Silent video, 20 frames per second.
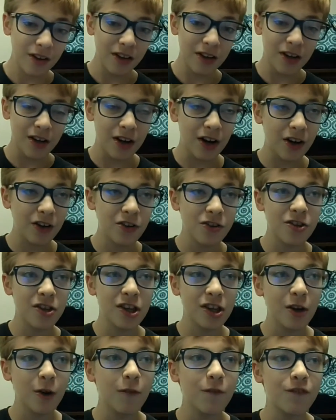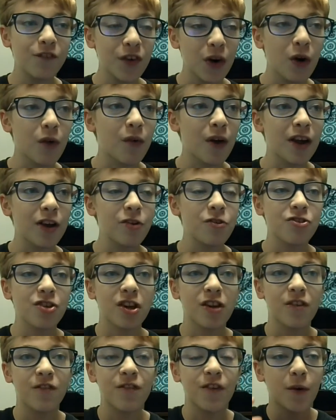You know, you just don't feel right. You're
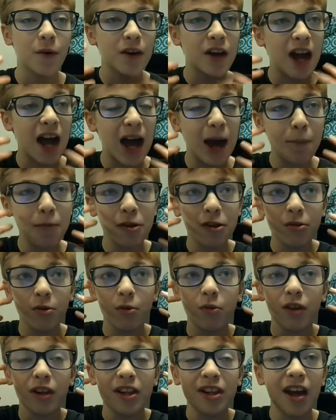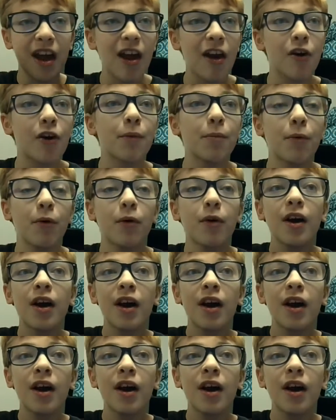just feeling absolutely terrible.